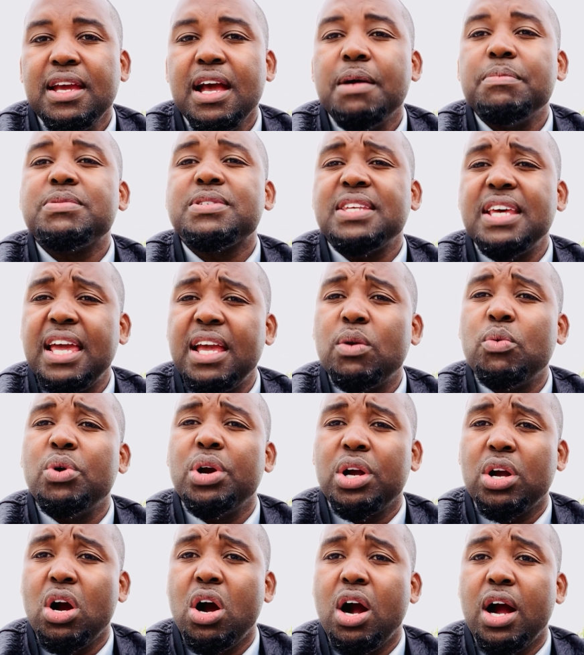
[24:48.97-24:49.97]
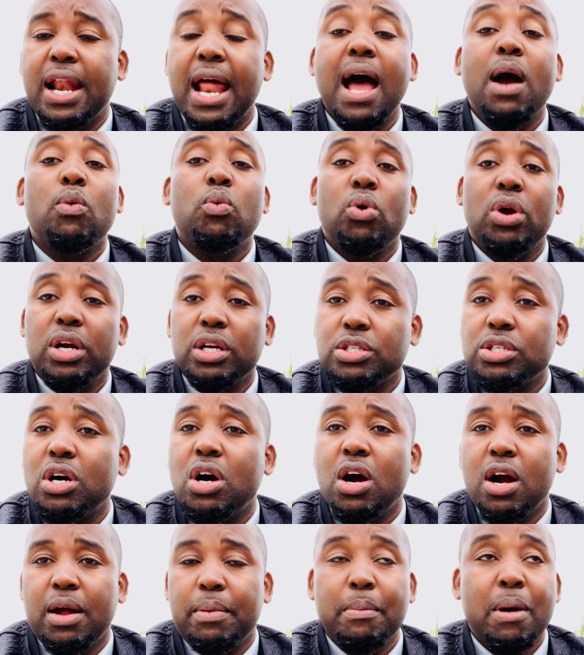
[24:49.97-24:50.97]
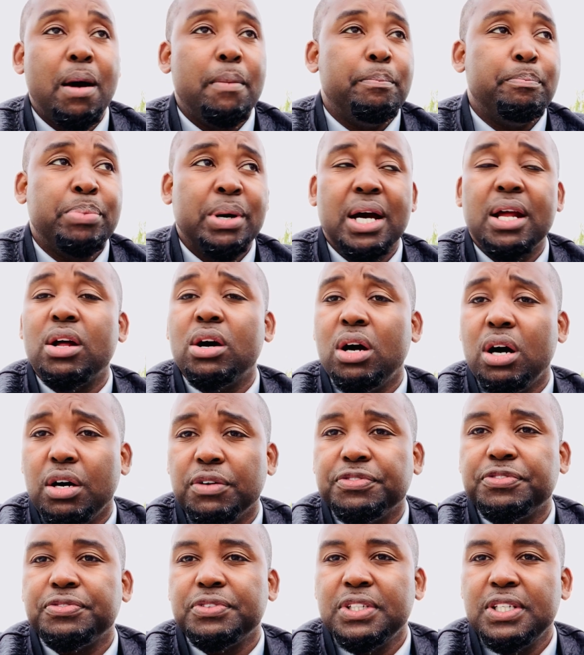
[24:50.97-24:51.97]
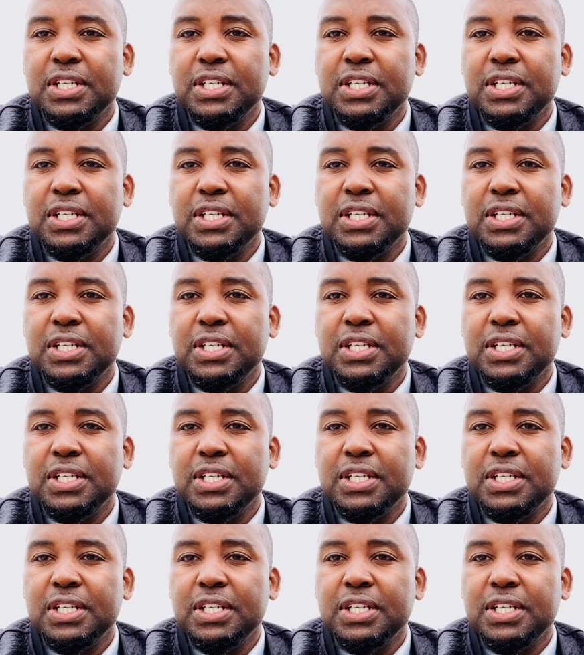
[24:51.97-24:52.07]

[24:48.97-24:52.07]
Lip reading: I'm saying work hard. I worked hard, my butt off.